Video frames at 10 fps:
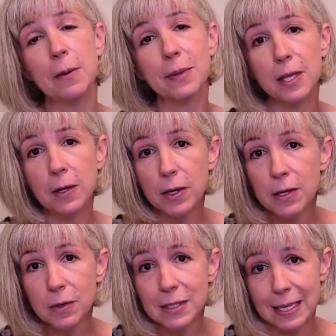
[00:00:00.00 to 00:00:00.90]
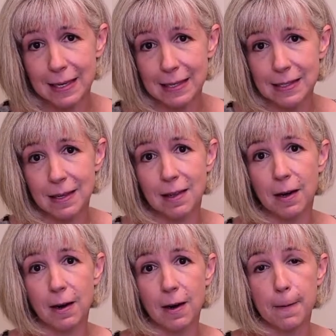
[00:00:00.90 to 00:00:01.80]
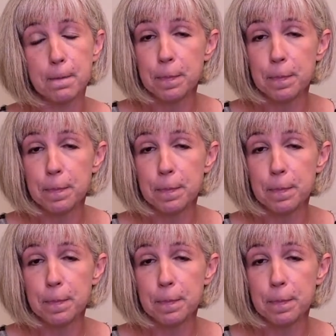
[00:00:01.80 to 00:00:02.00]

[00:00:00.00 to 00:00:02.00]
But the good news is there are